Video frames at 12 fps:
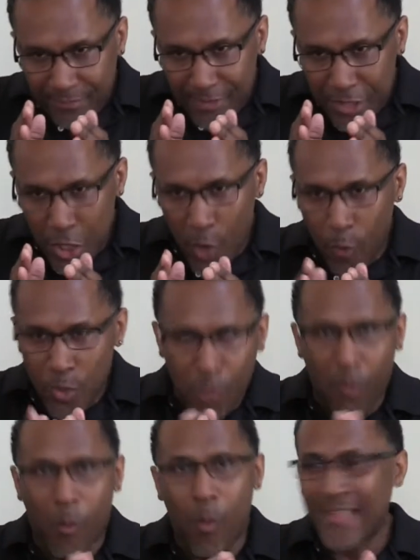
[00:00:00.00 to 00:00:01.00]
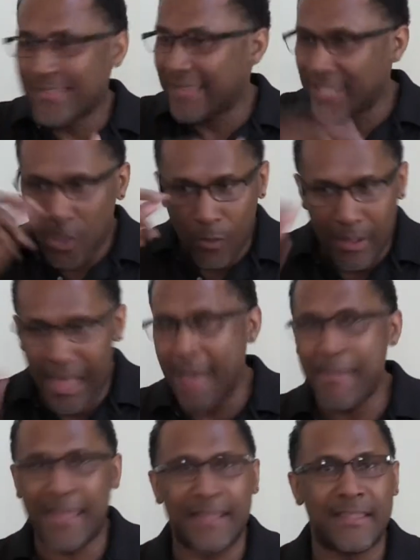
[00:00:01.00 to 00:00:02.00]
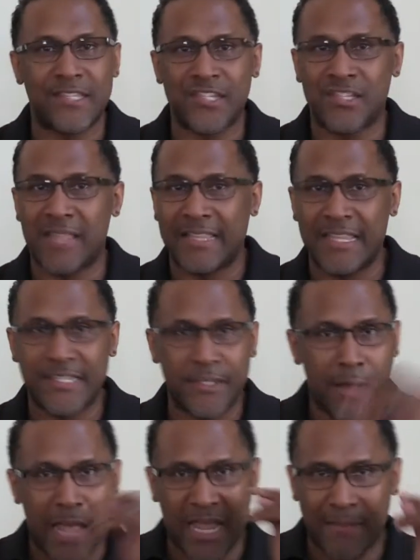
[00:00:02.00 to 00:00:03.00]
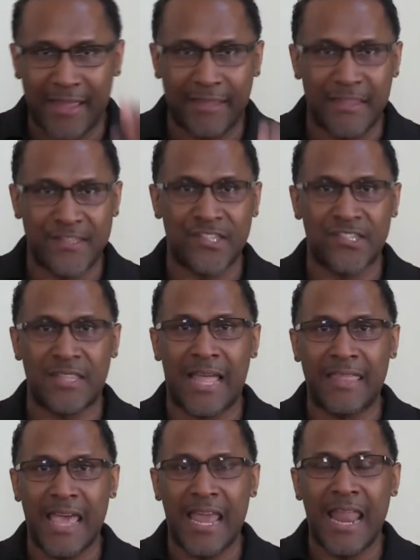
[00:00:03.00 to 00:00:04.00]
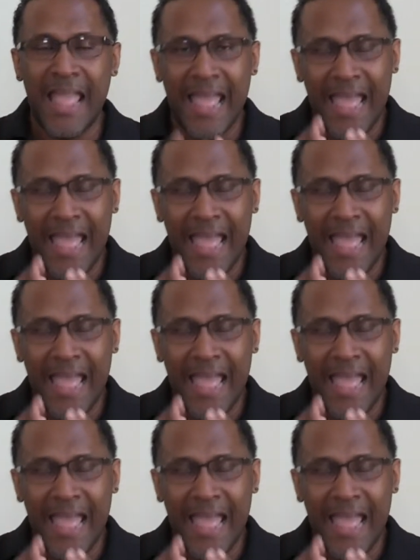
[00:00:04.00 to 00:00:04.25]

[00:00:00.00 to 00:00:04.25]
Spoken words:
you were once like, I make a decision like this here, I can make a decision like that.